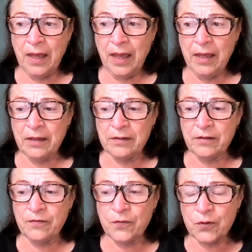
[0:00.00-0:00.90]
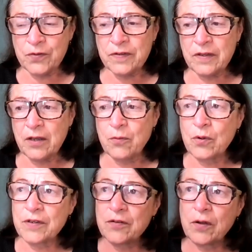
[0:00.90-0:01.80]
And the first thing I want
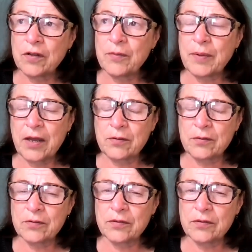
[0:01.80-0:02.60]
to talk about